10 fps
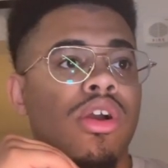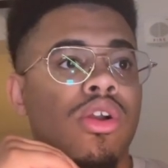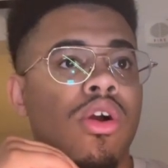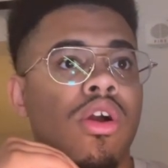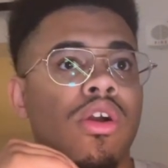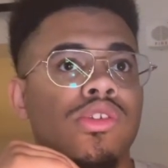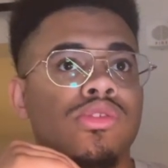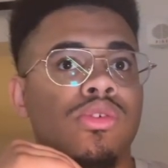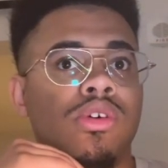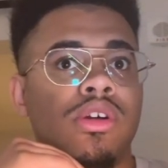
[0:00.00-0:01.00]
car
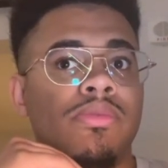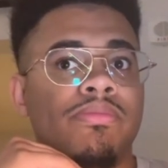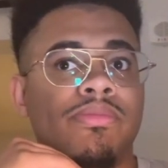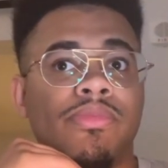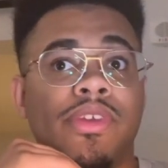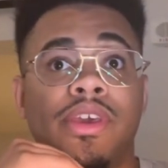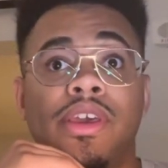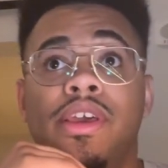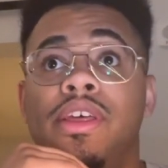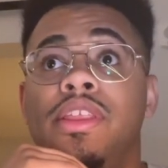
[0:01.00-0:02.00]
door,
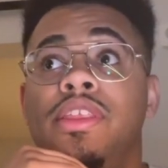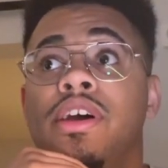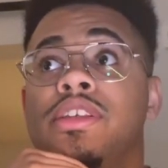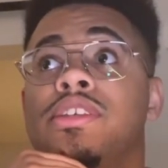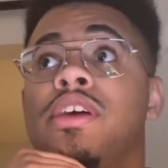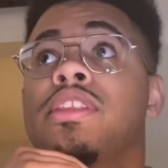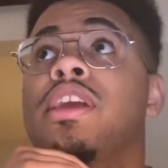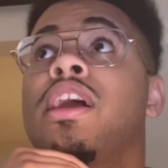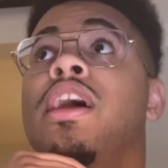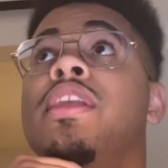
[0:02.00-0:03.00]
yeah,
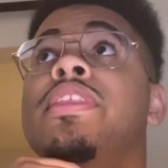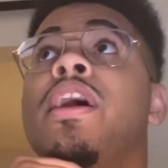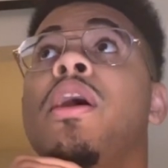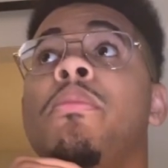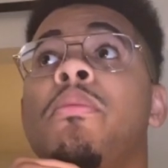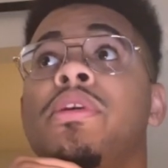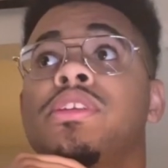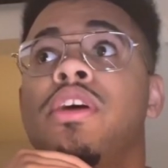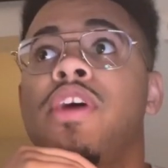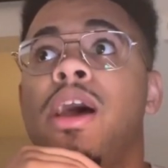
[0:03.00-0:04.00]
something terrible
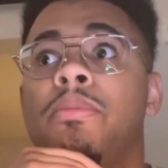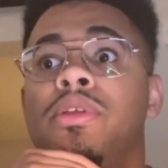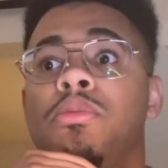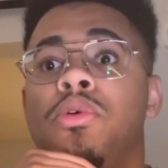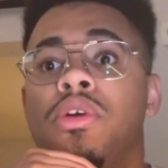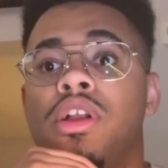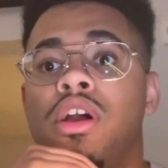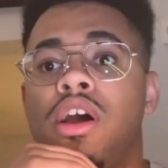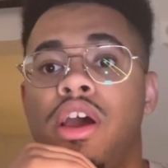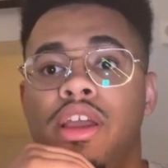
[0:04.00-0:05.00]
must have happened to
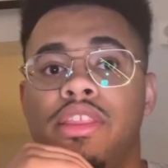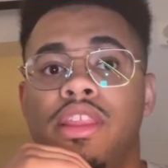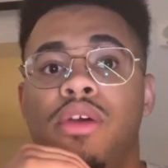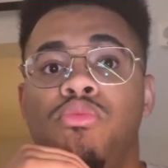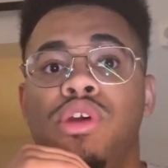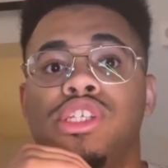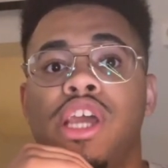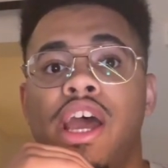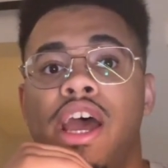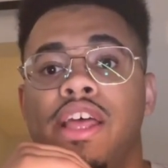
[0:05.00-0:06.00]
Mordecai, in which
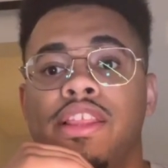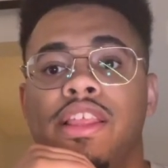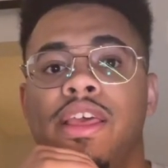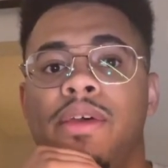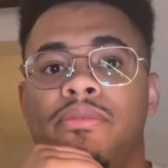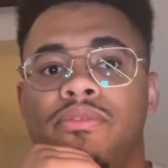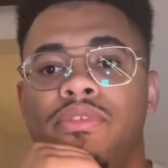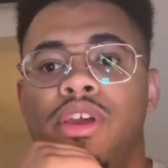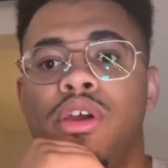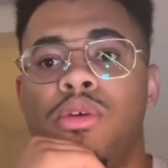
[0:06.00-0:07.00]
had him
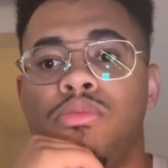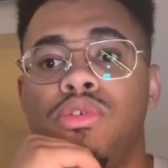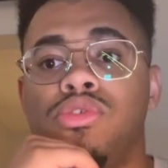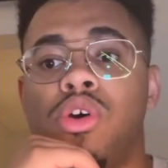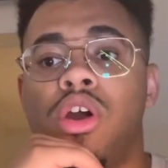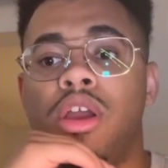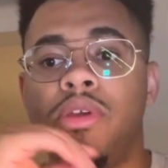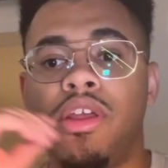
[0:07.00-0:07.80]
bruised arm.